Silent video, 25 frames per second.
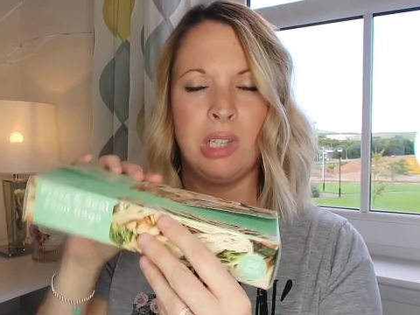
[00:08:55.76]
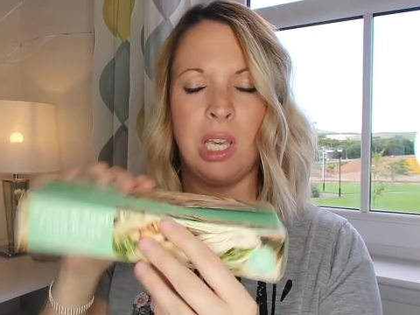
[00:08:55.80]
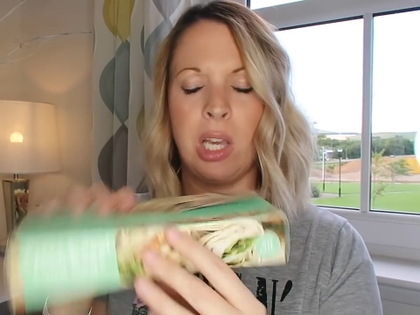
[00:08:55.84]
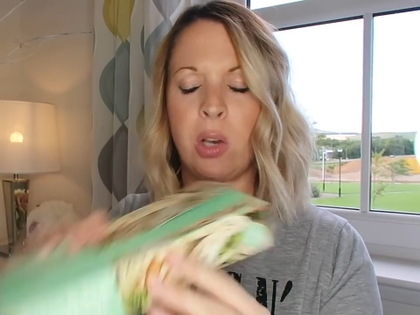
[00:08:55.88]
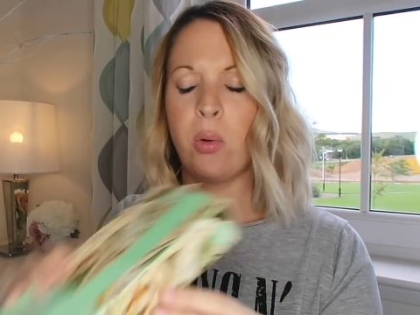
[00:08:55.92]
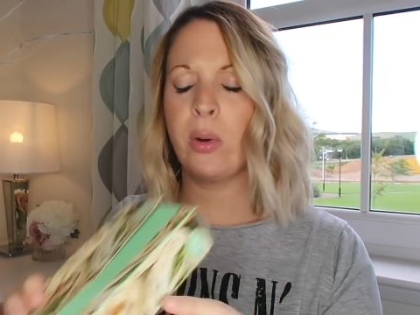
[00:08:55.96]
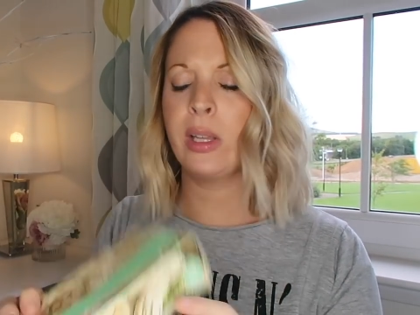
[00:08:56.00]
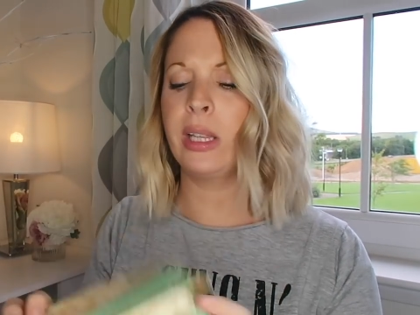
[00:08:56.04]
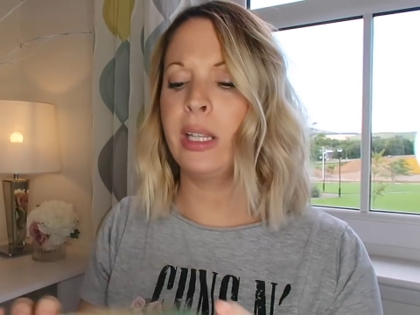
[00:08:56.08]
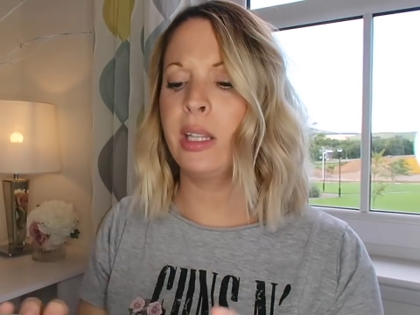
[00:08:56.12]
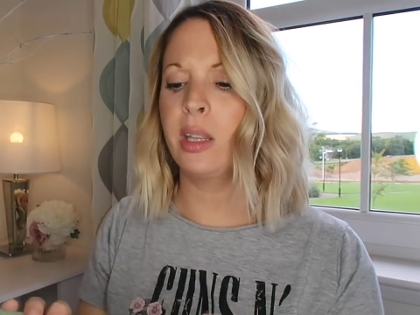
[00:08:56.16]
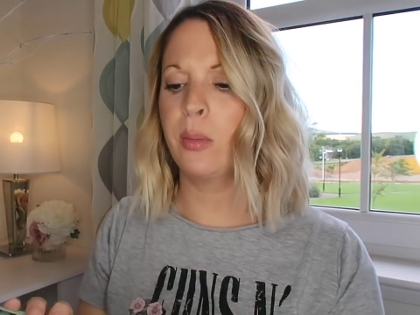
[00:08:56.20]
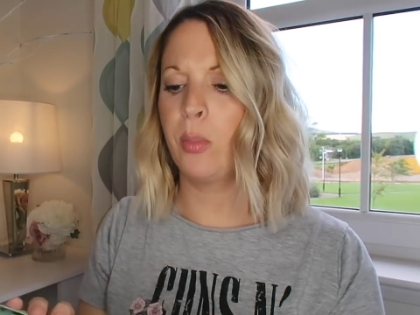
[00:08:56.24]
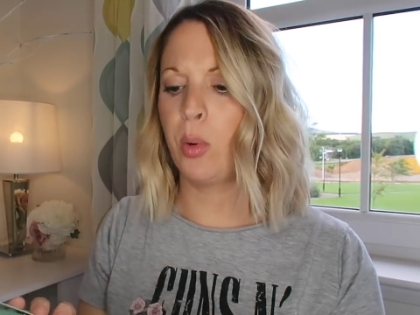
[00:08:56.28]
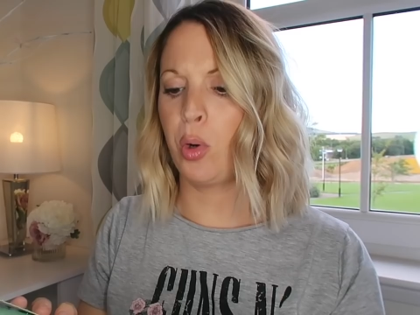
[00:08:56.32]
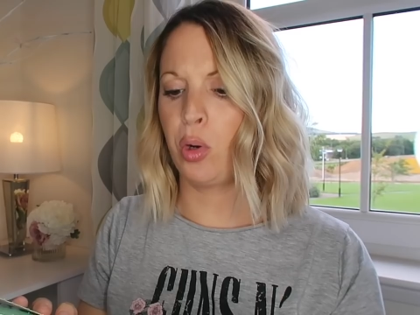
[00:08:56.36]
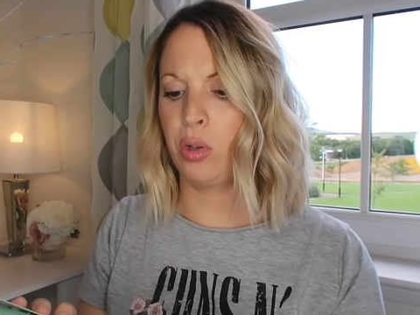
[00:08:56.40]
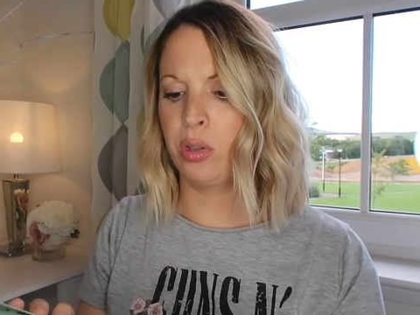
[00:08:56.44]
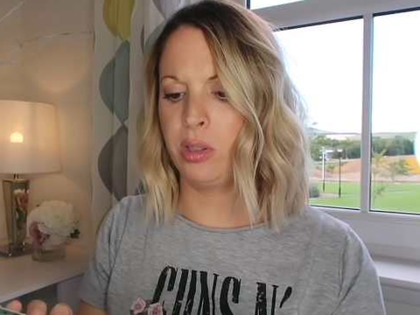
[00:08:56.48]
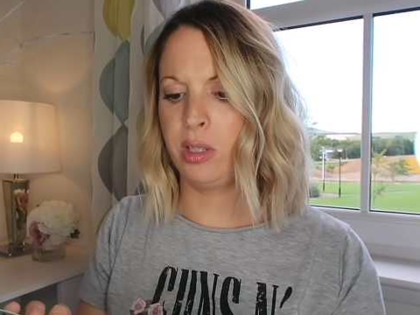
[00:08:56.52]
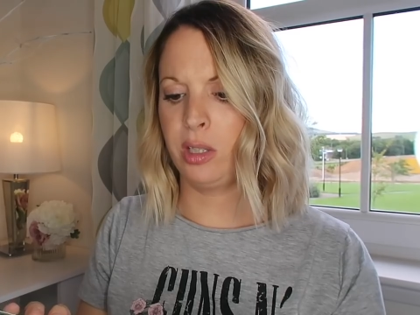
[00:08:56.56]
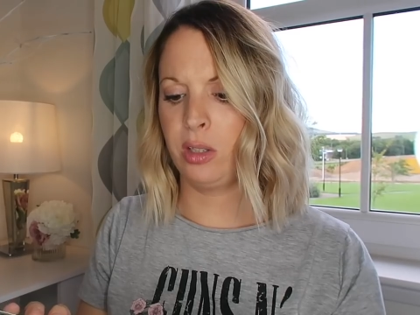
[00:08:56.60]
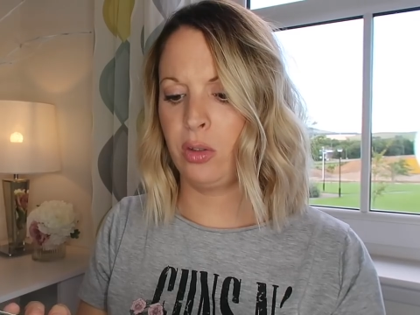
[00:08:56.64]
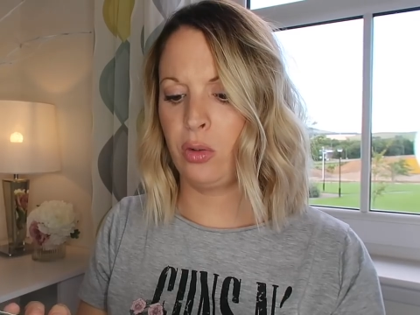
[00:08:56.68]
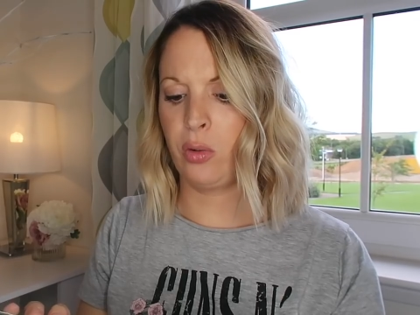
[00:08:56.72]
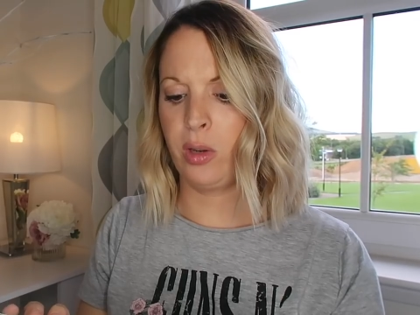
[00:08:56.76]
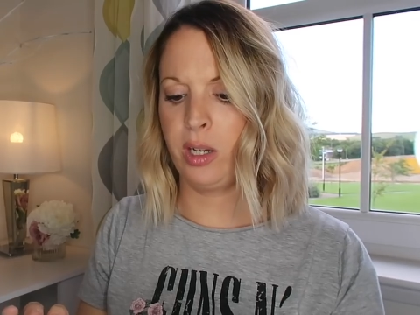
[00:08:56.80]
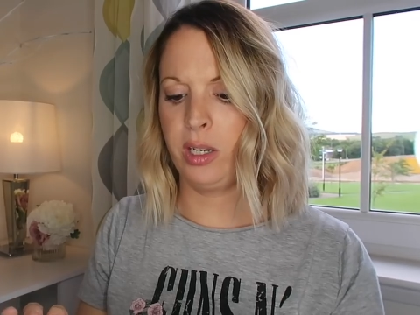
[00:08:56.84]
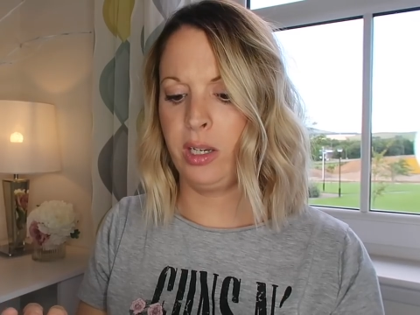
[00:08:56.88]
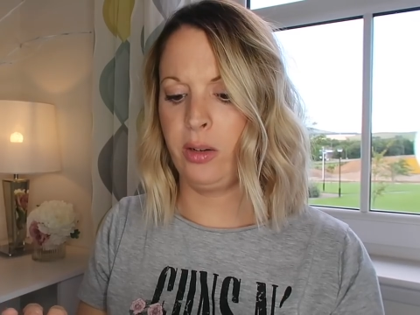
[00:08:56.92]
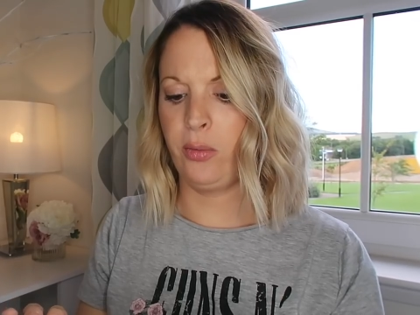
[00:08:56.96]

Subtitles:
Quite like the box. That's quite